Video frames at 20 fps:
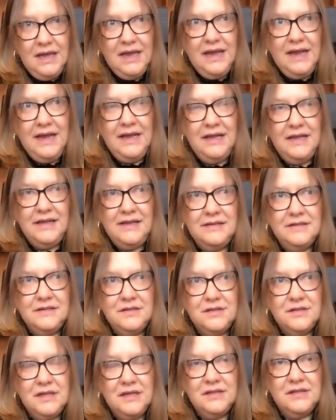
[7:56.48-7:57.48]
and
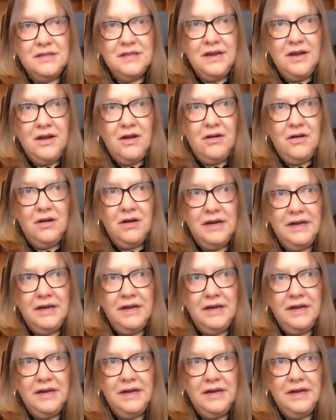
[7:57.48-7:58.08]
that there